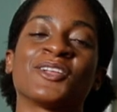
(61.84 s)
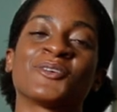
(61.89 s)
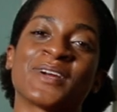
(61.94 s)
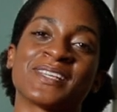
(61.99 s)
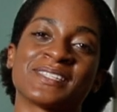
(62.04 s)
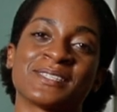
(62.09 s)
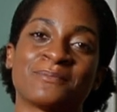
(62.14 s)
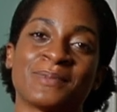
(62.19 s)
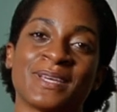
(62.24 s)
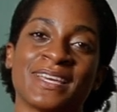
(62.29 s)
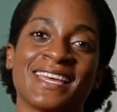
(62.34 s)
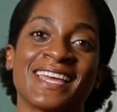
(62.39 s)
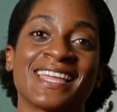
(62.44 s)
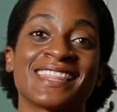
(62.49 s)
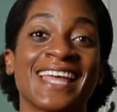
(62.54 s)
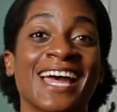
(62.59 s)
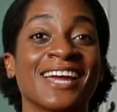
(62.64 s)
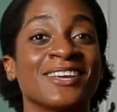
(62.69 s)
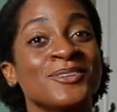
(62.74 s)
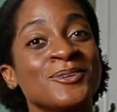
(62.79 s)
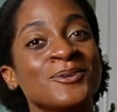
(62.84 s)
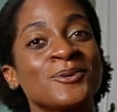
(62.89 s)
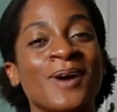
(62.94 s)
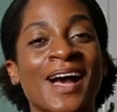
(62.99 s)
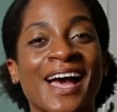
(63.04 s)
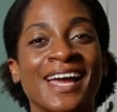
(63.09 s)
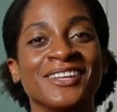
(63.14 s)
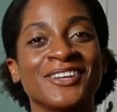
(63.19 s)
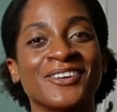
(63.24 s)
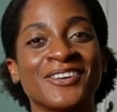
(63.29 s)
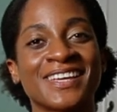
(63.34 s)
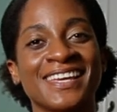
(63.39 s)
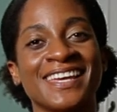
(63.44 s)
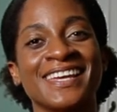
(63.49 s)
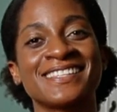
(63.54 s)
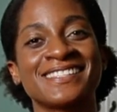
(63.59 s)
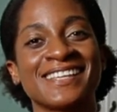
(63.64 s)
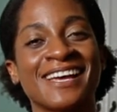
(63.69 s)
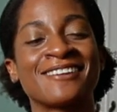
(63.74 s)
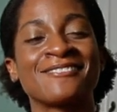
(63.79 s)
recipe that you and your
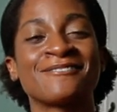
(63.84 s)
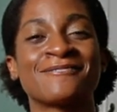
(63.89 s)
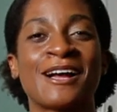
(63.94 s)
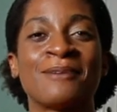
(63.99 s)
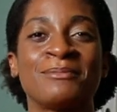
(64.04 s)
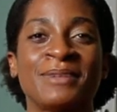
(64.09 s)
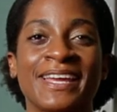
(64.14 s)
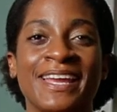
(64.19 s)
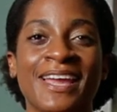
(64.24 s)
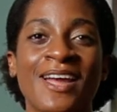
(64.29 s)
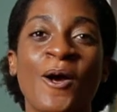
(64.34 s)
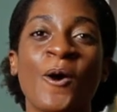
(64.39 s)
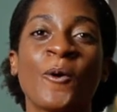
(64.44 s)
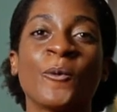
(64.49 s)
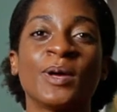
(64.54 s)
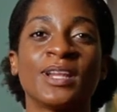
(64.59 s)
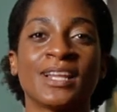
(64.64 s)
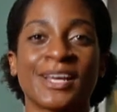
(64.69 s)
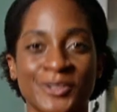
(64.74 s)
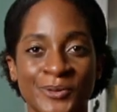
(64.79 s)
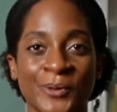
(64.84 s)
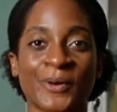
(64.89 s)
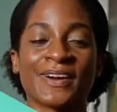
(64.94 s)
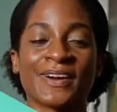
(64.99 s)
kids and family will adore.